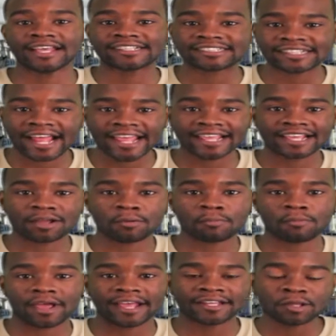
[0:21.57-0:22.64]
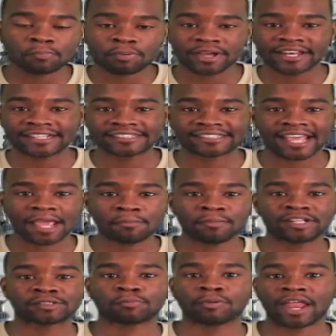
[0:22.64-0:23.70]
It's like Independence Day
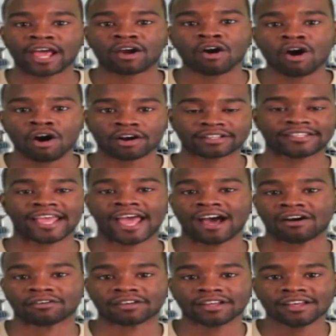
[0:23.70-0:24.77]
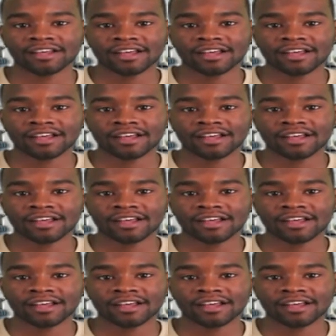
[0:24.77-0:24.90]
meets Black Hawk Down.